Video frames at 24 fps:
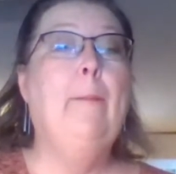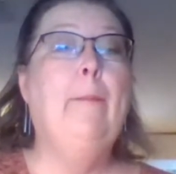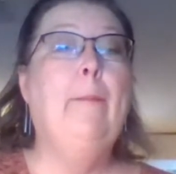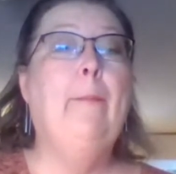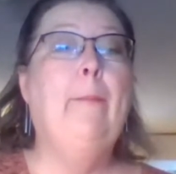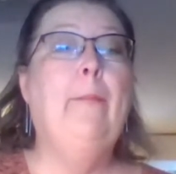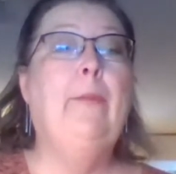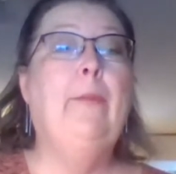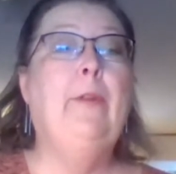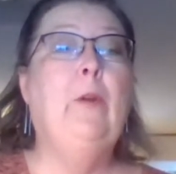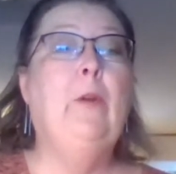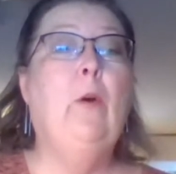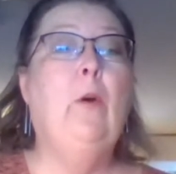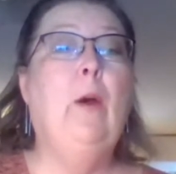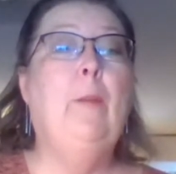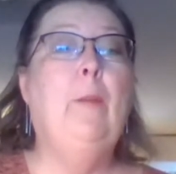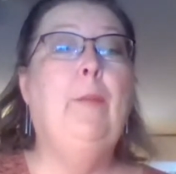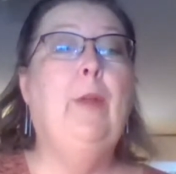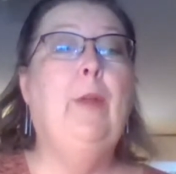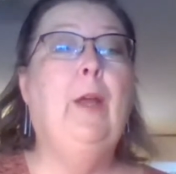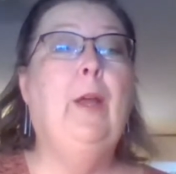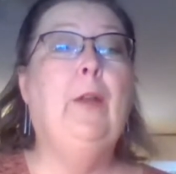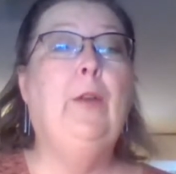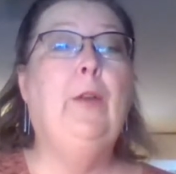so
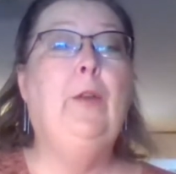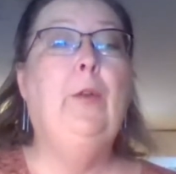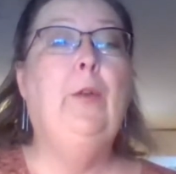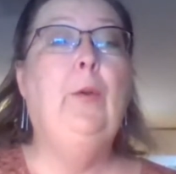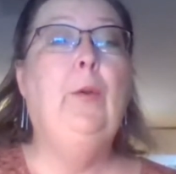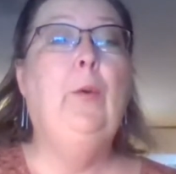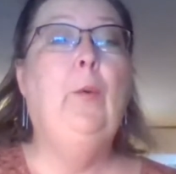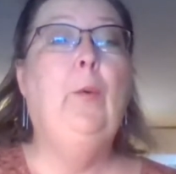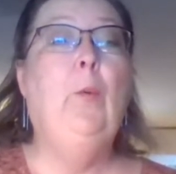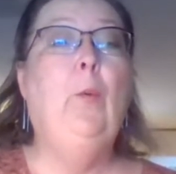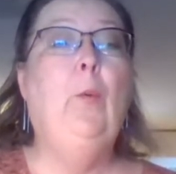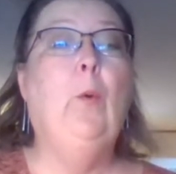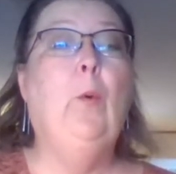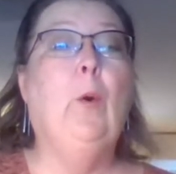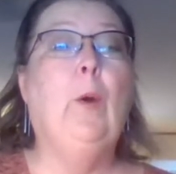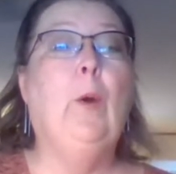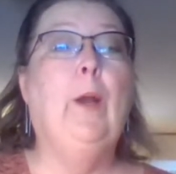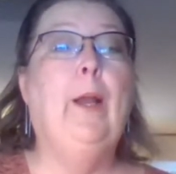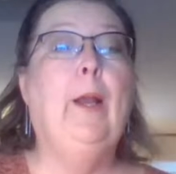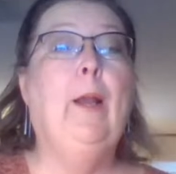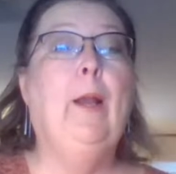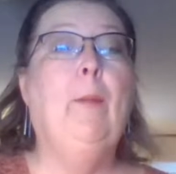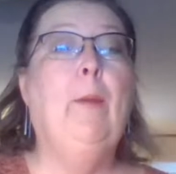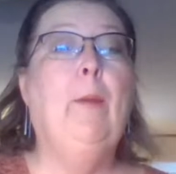I'm not too
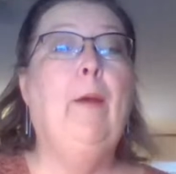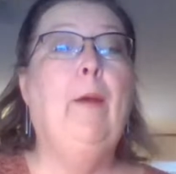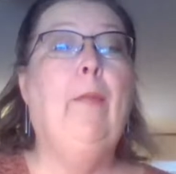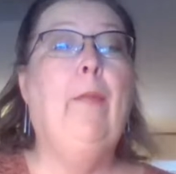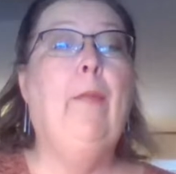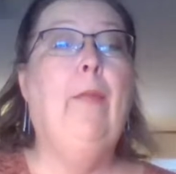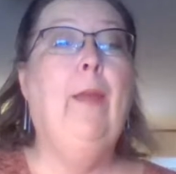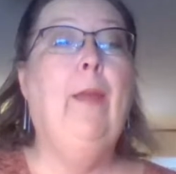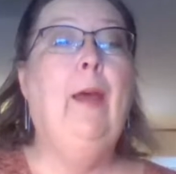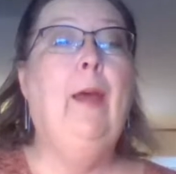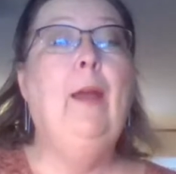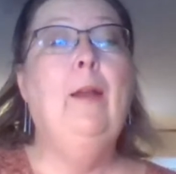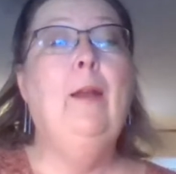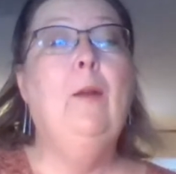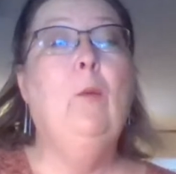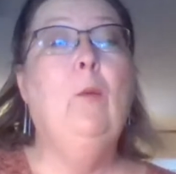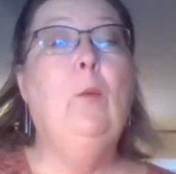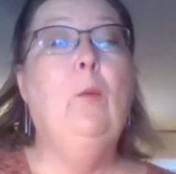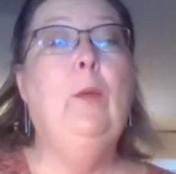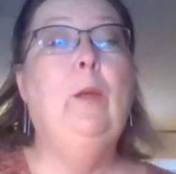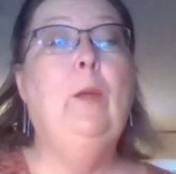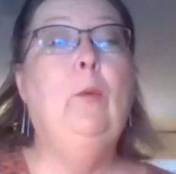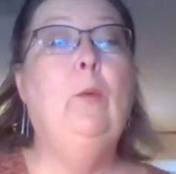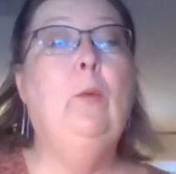worried about that.
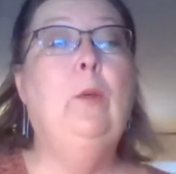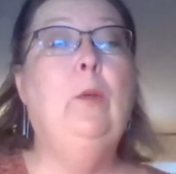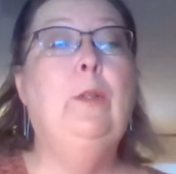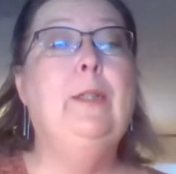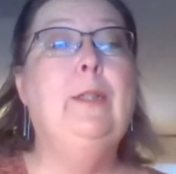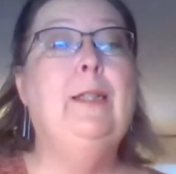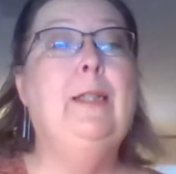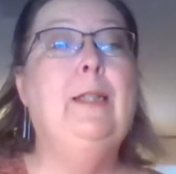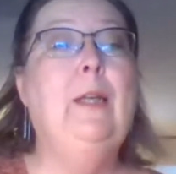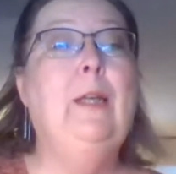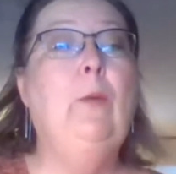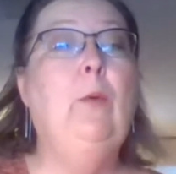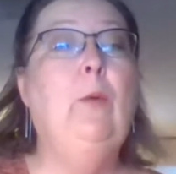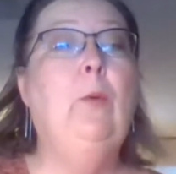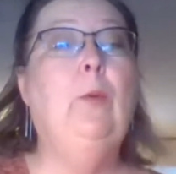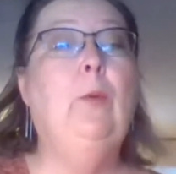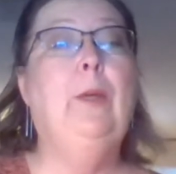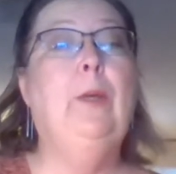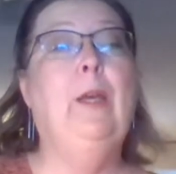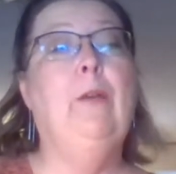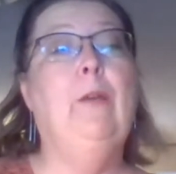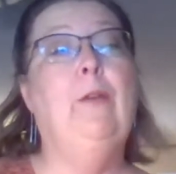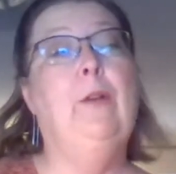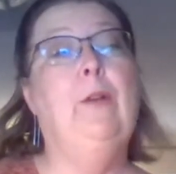We will see. We will
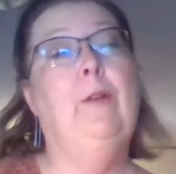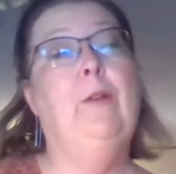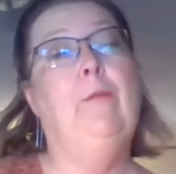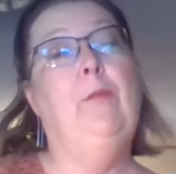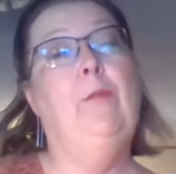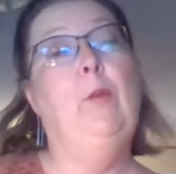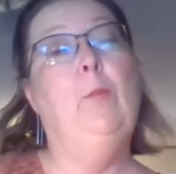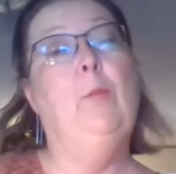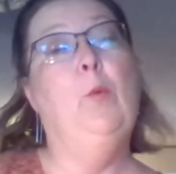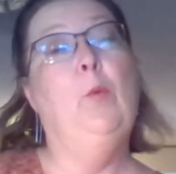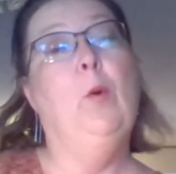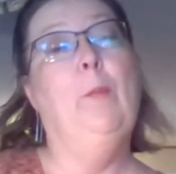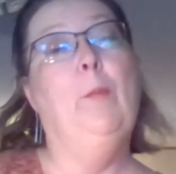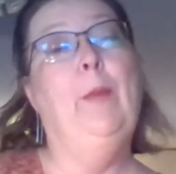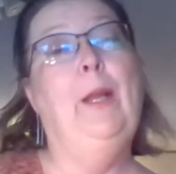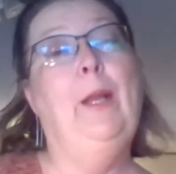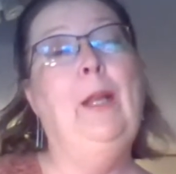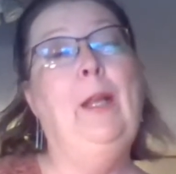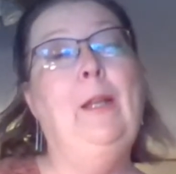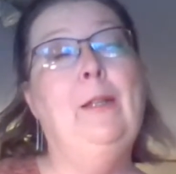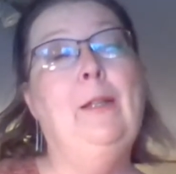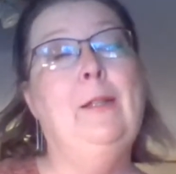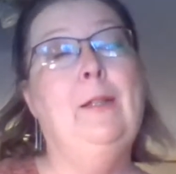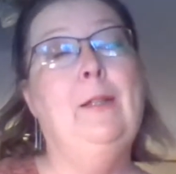give it a few more
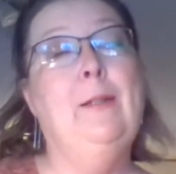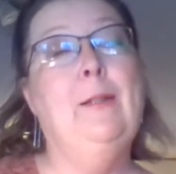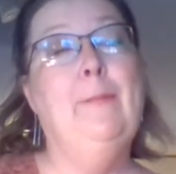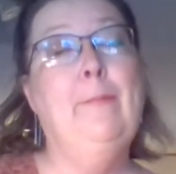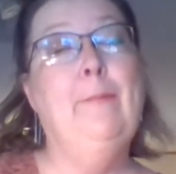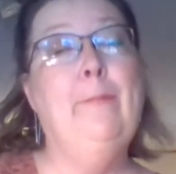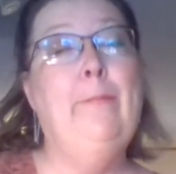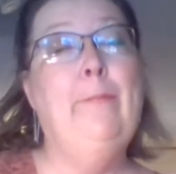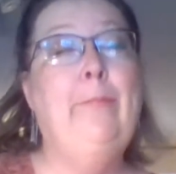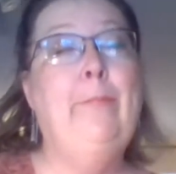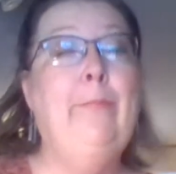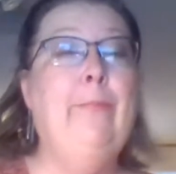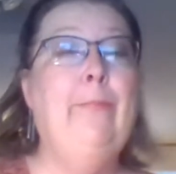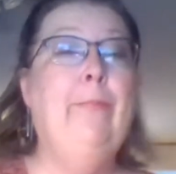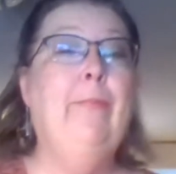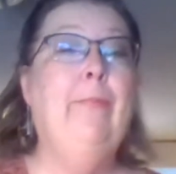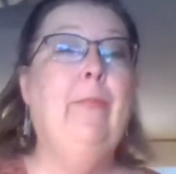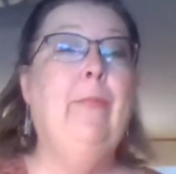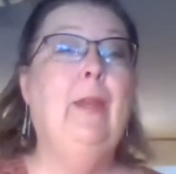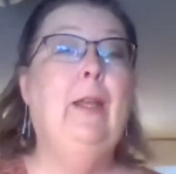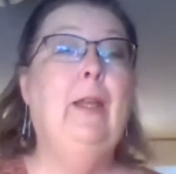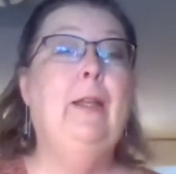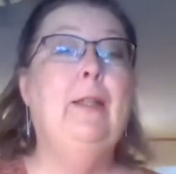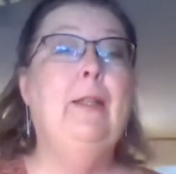minutes
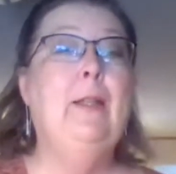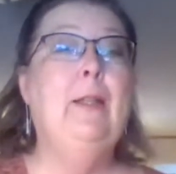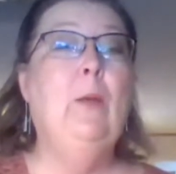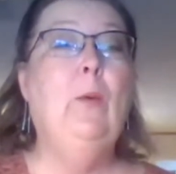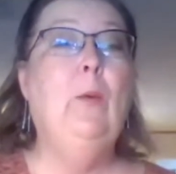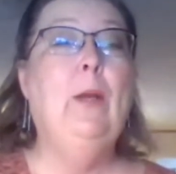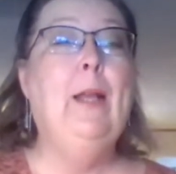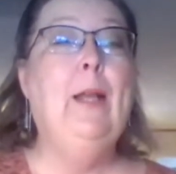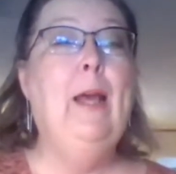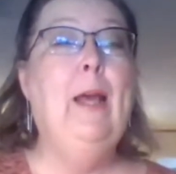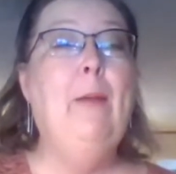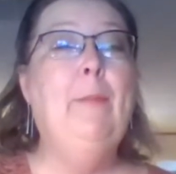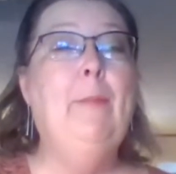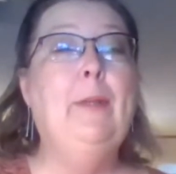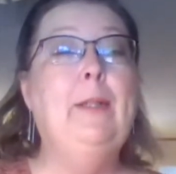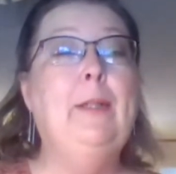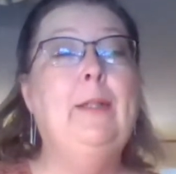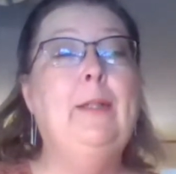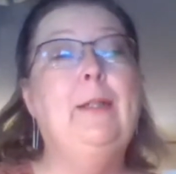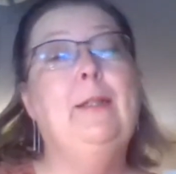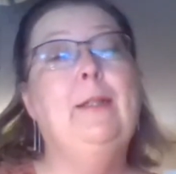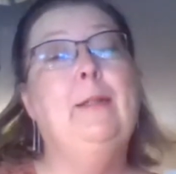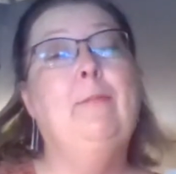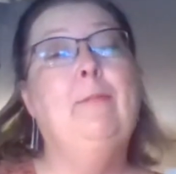and see what
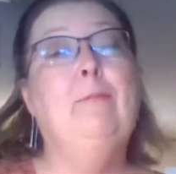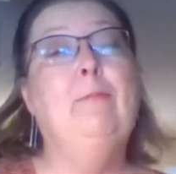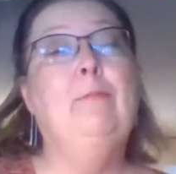happens.